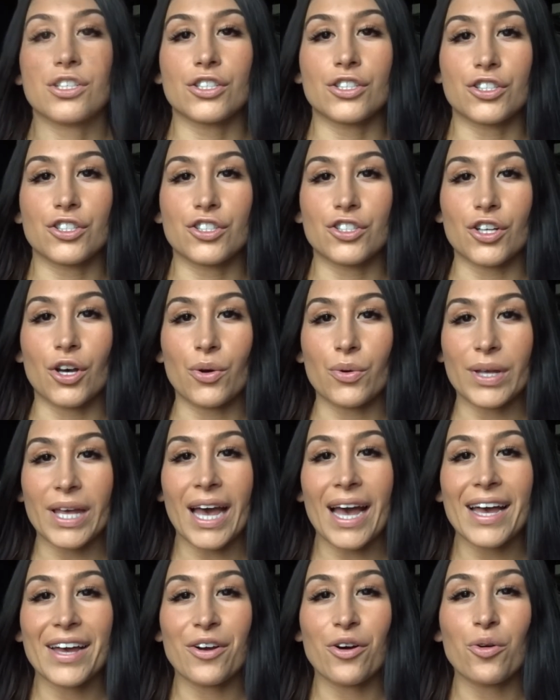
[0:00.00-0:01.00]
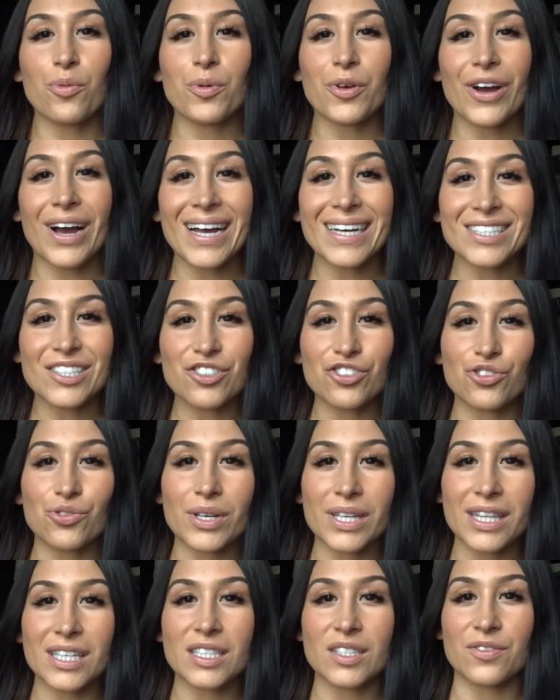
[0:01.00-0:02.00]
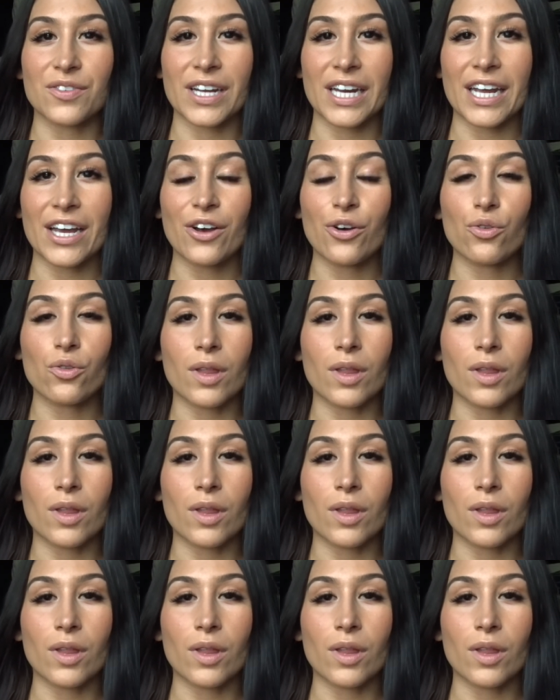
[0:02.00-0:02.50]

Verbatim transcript: So yeah, I hope you guys enjoyed this video.